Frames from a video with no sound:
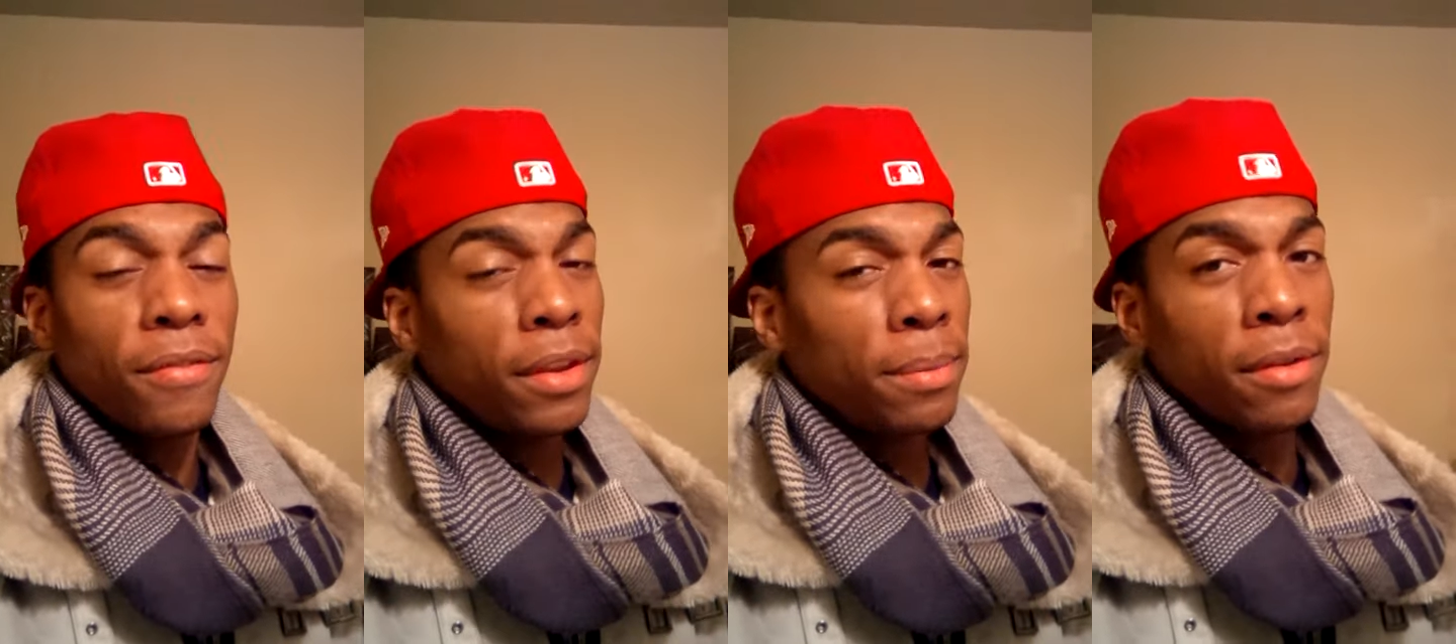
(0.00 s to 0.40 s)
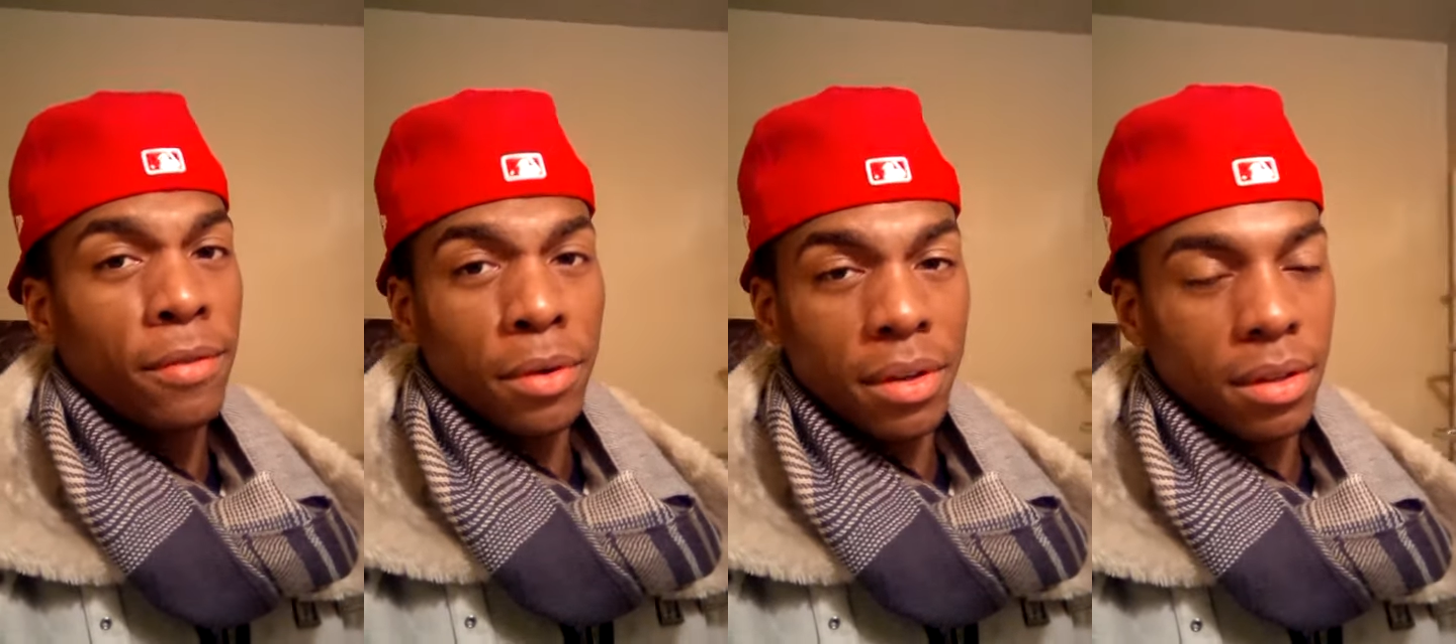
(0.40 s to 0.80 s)
female
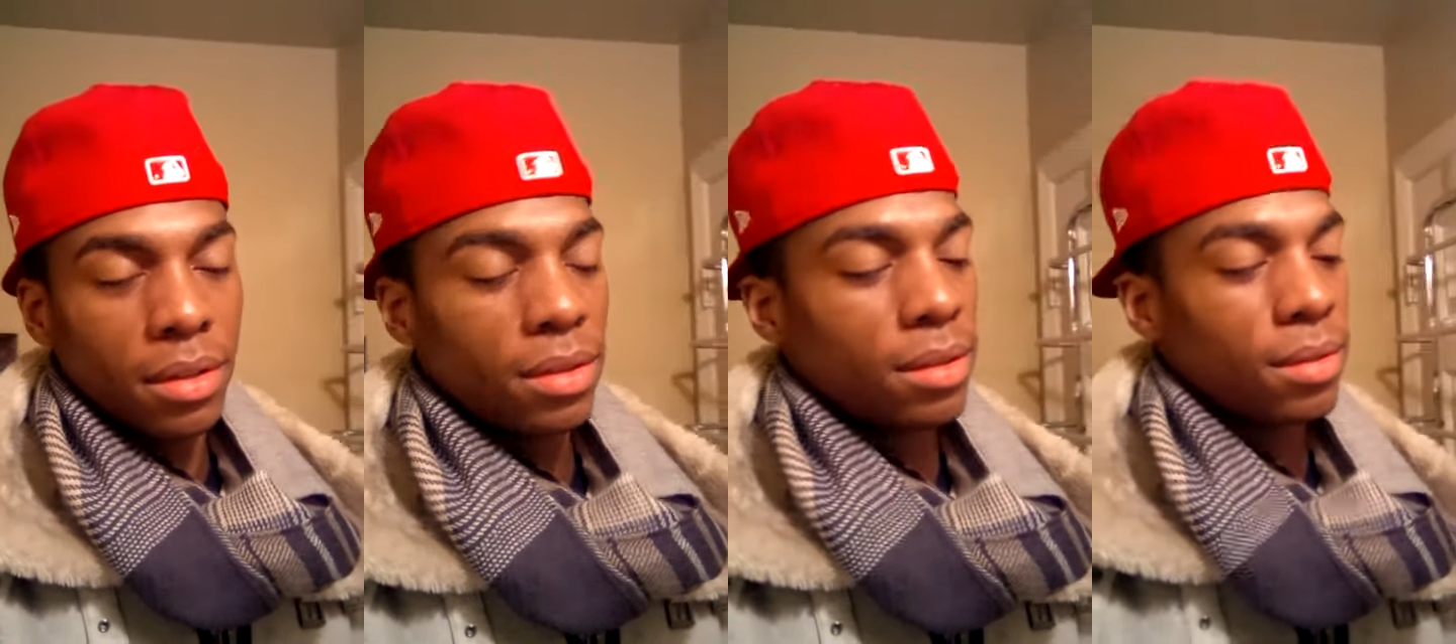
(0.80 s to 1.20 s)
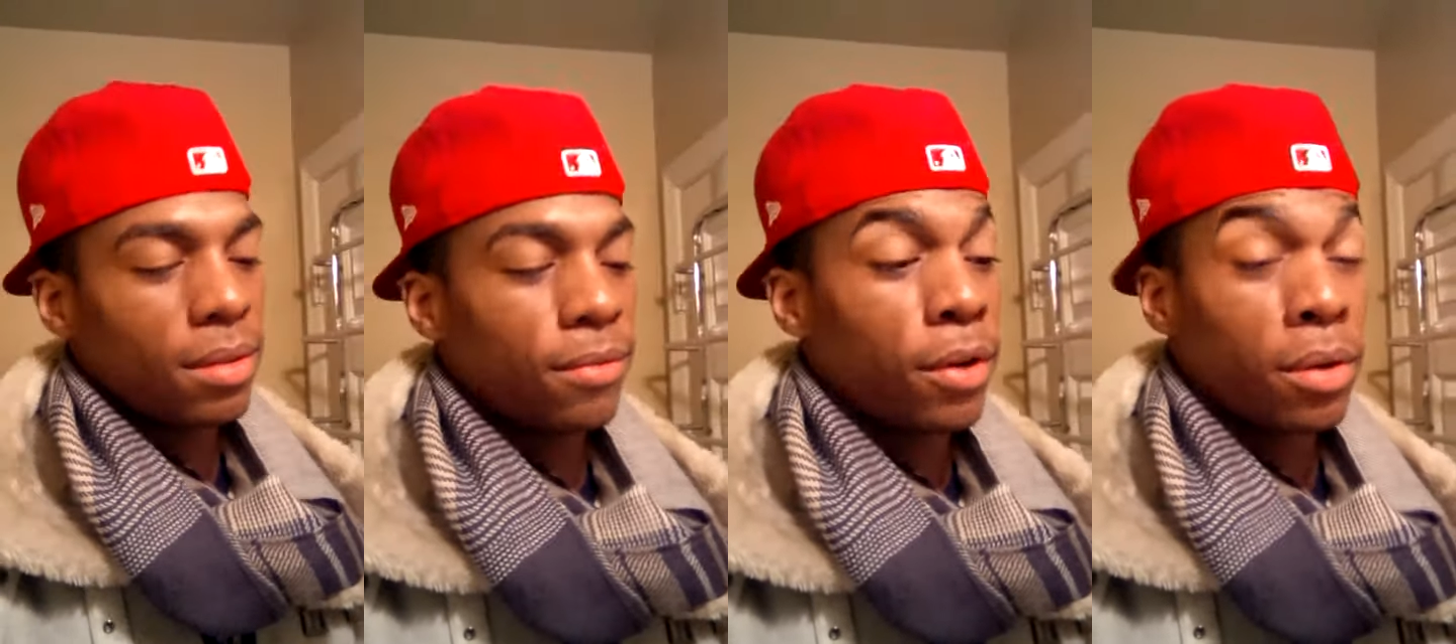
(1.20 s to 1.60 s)

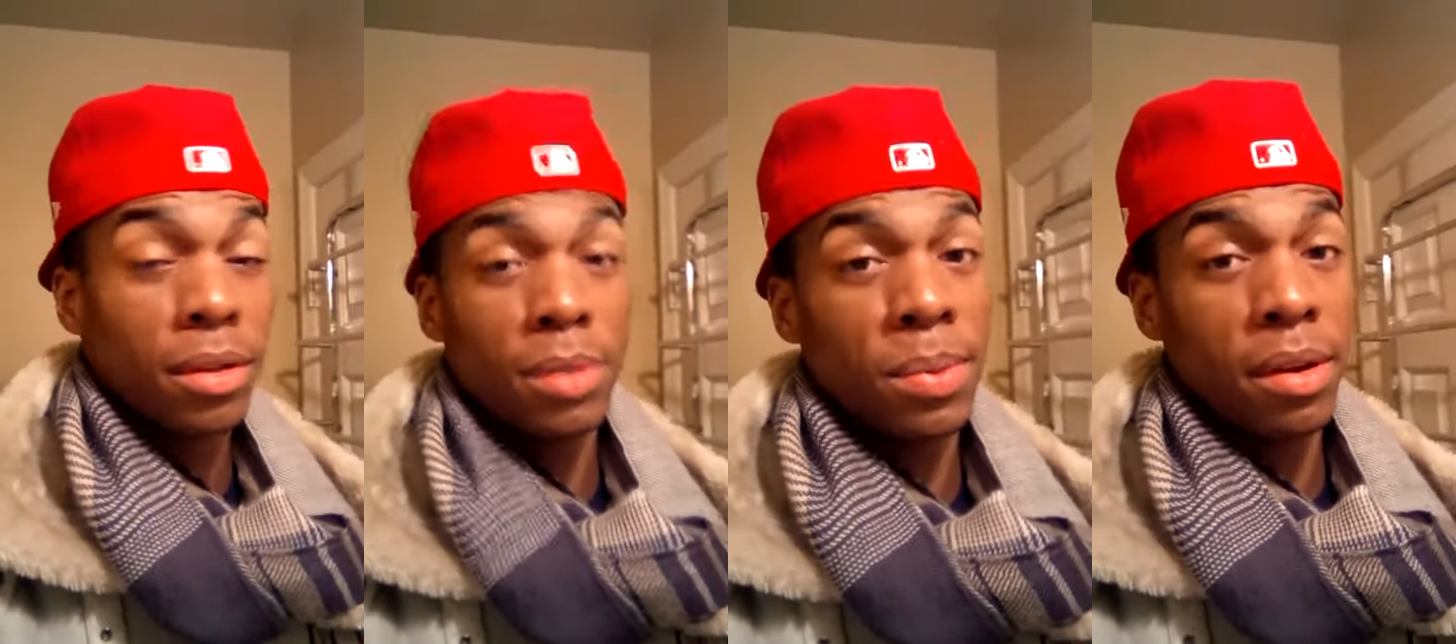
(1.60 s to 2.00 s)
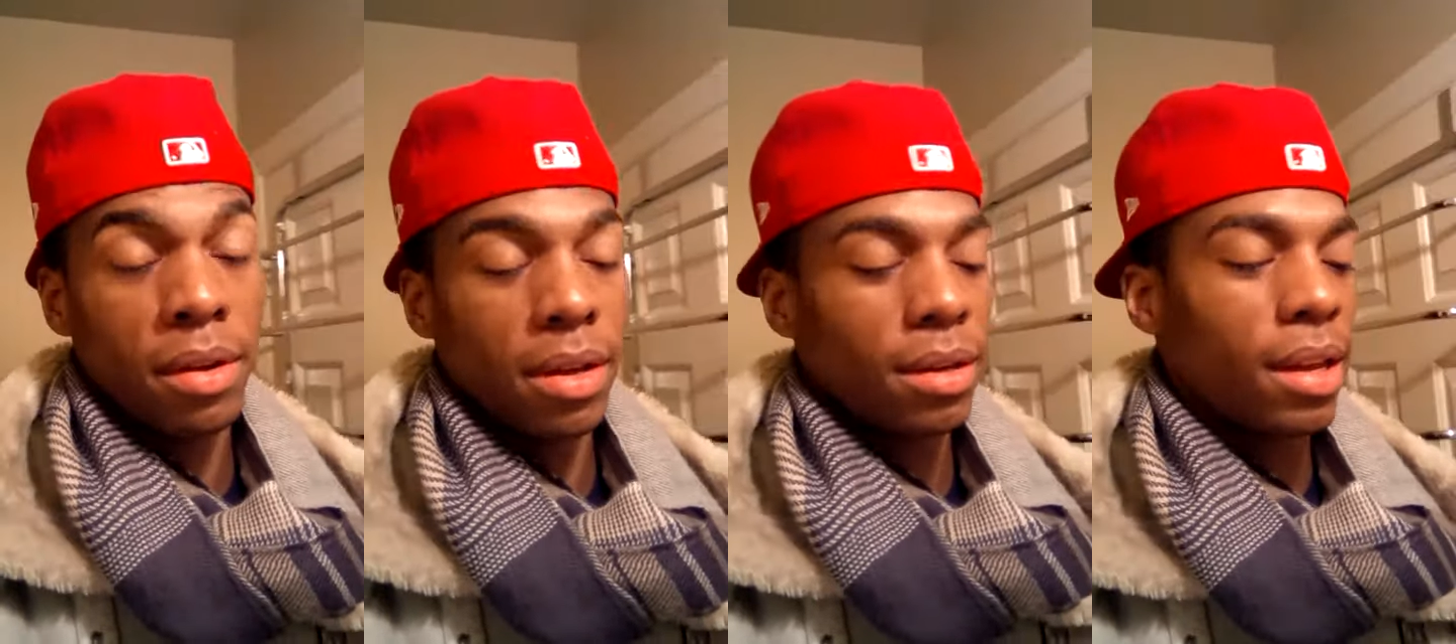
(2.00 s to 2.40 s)
vocalist,
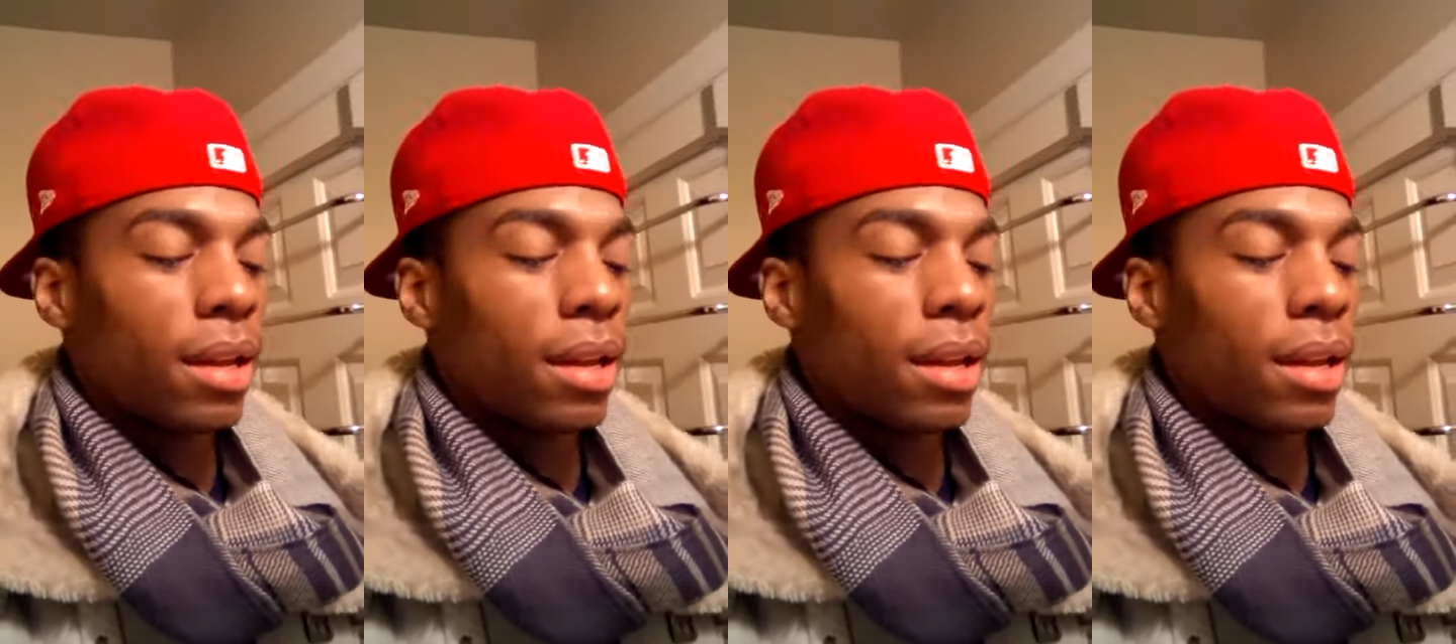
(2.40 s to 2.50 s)
period.